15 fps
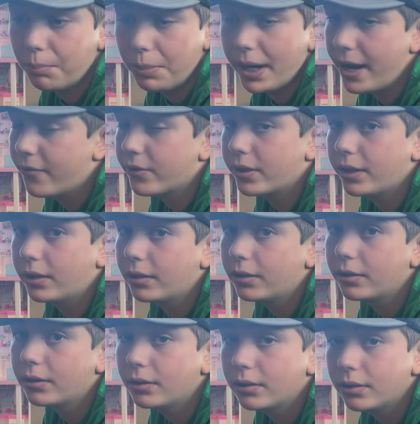By everything.
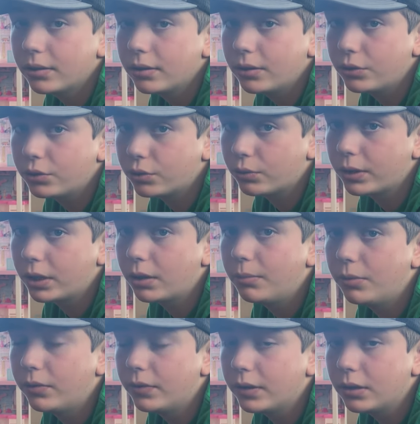It was a really good movie.